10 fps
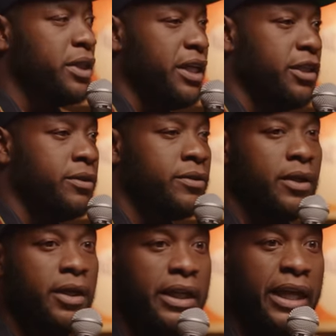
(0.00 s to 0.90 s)
things.
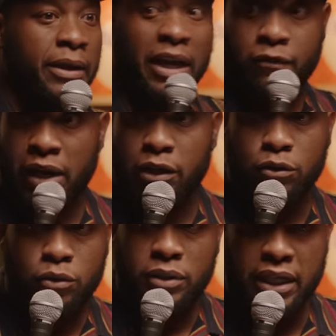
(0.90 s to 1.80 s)
Like, for real, I knew
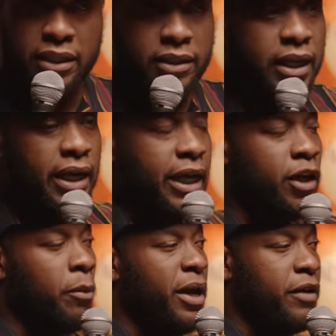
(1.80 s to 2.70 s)
two things. It
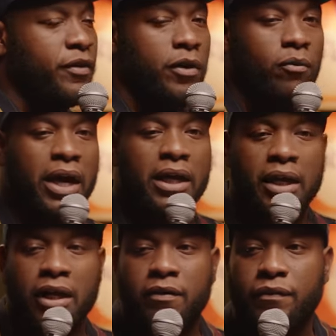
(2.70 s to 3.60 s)
don't matter if you're on the right or
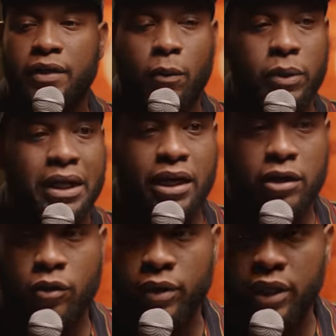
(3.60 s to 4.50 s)
left. Can we not
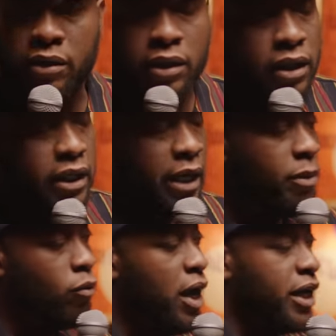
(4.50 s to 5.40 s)
agree that
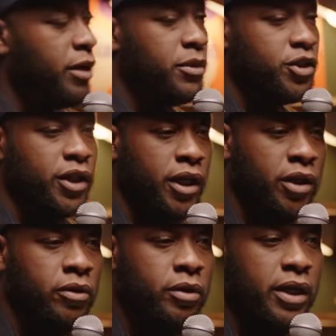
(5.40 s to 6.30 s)
Barack and
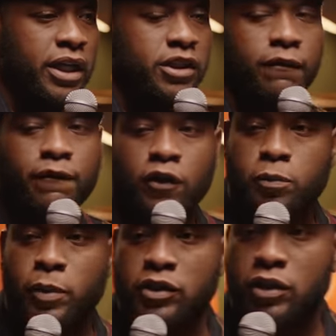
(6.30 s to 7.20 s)
Michelle is the
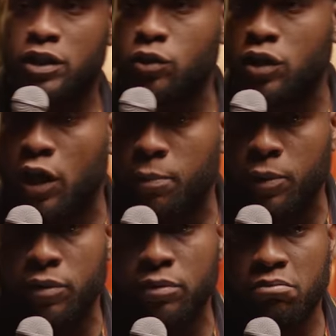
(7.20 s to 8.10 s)
first presidential
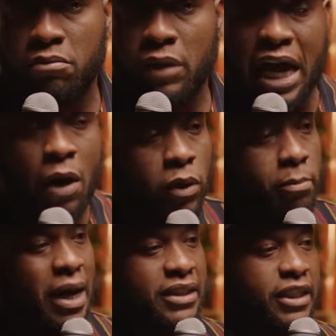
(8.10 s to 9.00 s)
couple? I
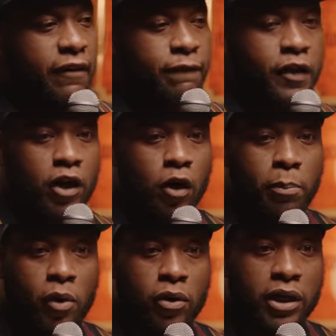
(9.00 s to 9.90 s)
wouldn't mind seeing fuck on
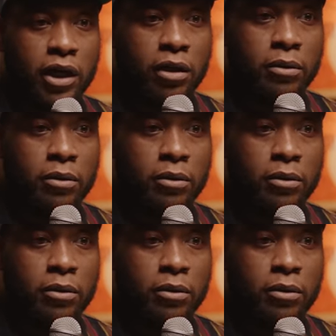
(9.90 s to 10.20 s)
Pornhub.